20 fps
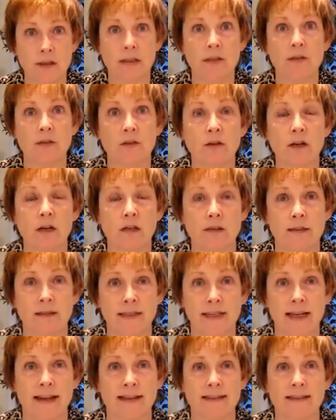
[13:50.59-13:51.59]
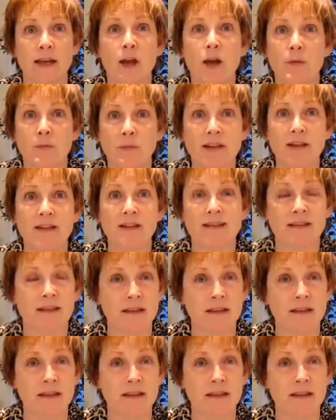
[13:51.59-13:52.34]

the look on the stands, because